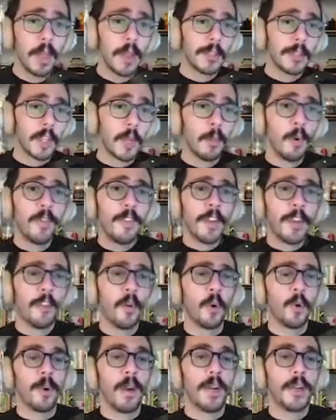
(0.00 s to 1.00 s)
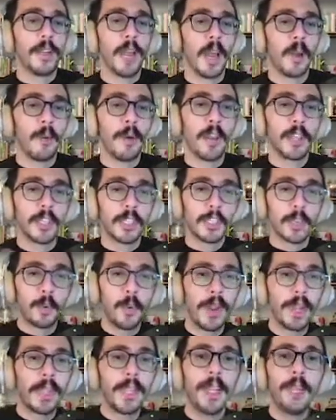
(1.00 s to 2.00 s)
So moving forward, I want to just
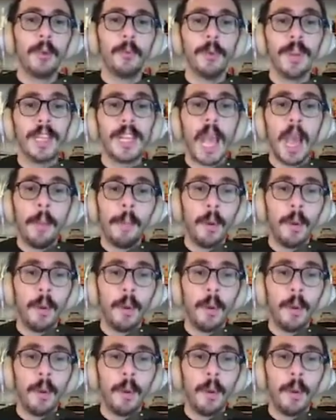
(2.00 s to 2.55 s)
quickly recap